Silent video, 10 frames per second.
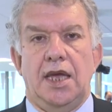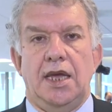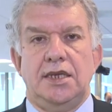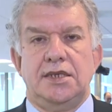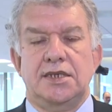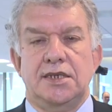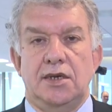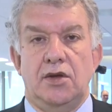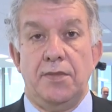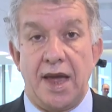It's
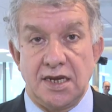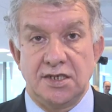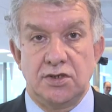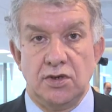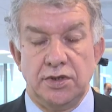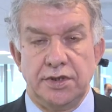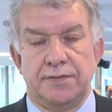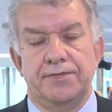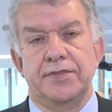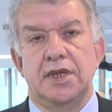a
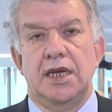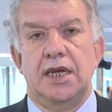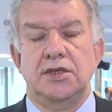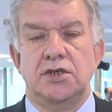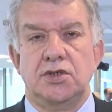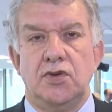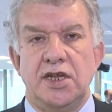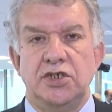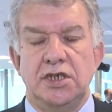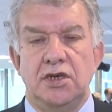milestone in the
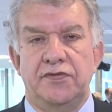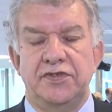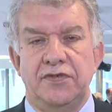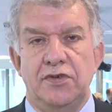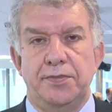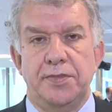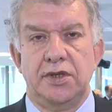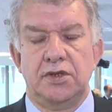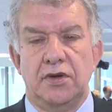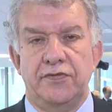strategy of
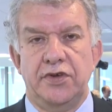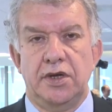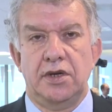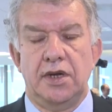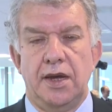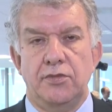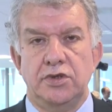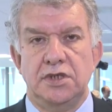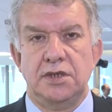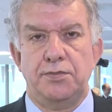development of uh,
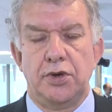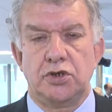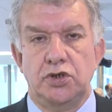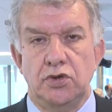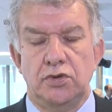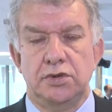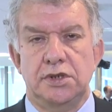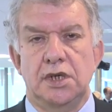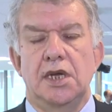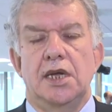Amundi pursued